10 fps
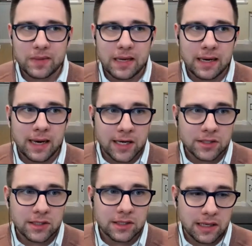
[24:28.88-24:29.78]
uh, I
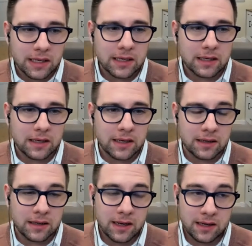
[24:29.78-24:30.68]
actually think,
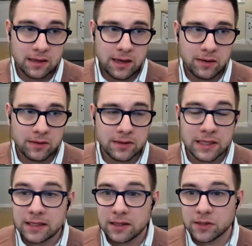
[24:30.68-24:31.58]
and, and I
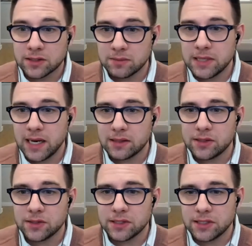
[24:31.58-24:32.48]
think there's some data
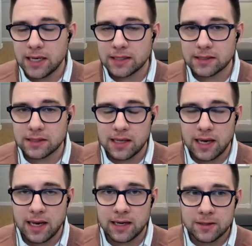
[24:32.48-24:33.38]
to suggest
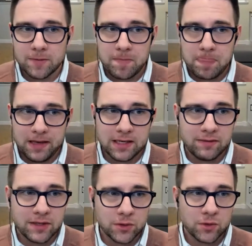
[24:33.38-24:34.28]
that
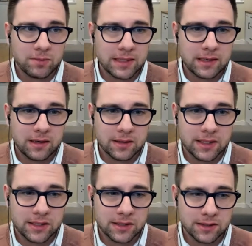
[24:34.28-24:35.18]
individuals with mental health
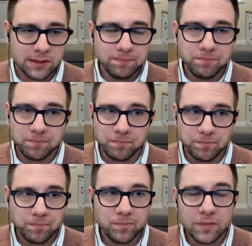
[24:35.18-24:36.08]
conditions
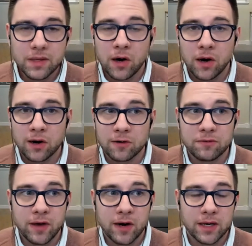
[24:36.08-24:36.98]
are
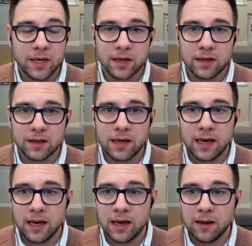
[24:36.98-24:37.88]
faring
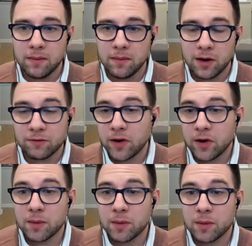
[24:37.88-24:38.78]
uh, are
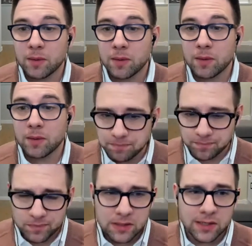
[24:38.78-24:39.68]
faring better,
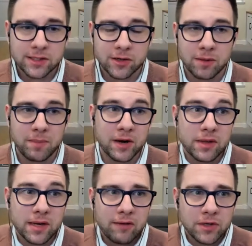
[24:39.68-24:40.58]
not necessarily better
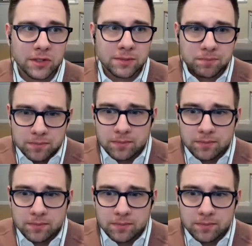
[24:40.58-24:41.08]
than average,